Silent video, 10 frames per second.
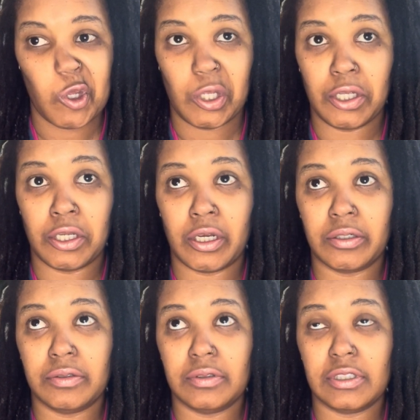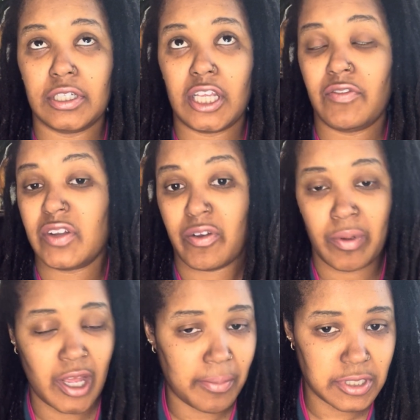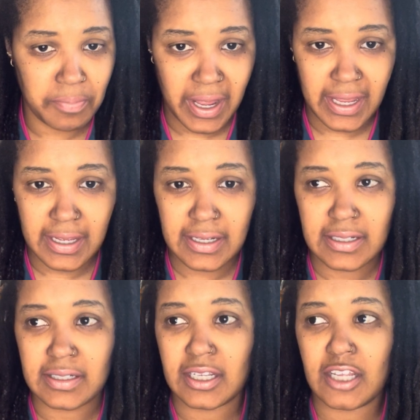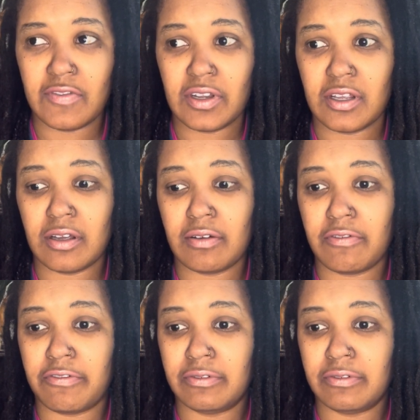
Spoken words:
you know, even if it becomes banned, even if